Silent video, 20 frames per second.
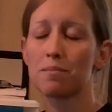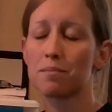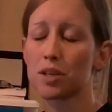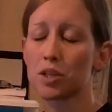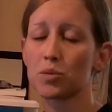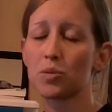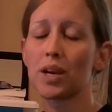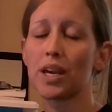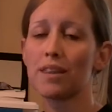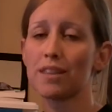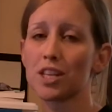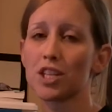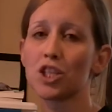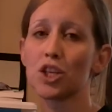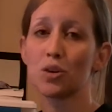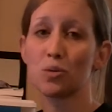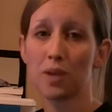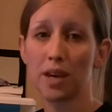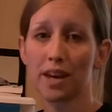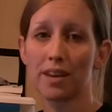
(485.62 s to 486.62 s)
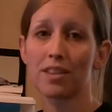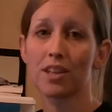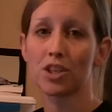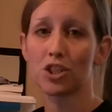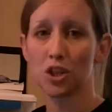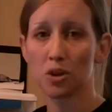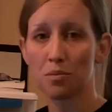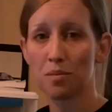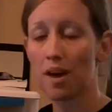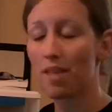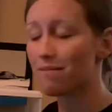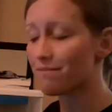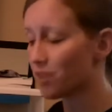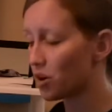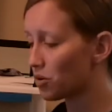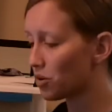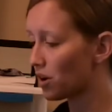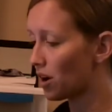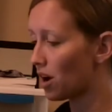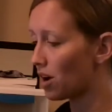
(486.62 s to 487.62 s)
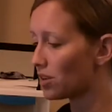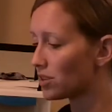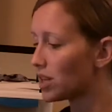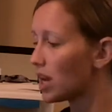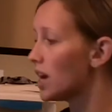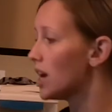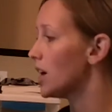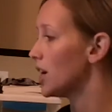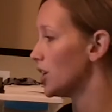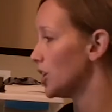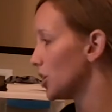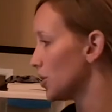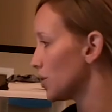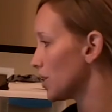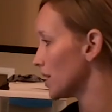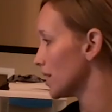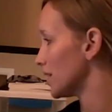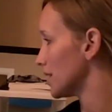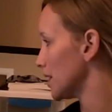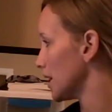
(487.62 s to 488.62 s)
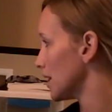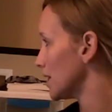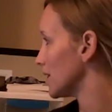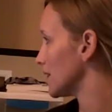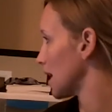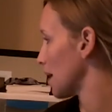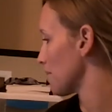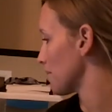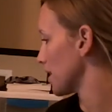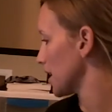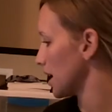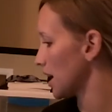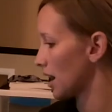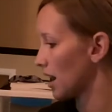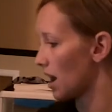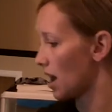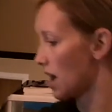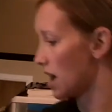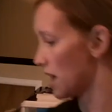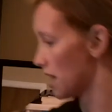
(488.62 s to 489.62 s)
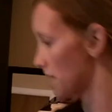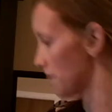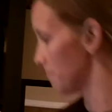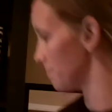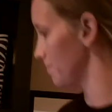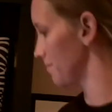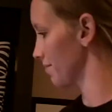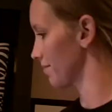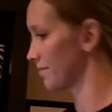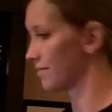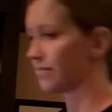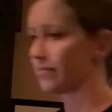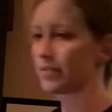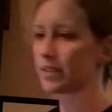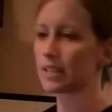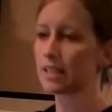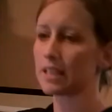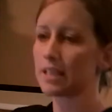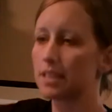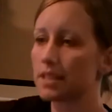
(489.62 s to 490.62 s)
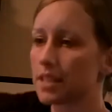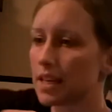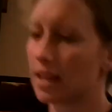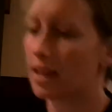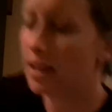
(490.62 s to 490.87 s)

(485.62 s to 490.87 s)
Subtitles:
between the 2-week and the 2-month phone calls, you can send something, let's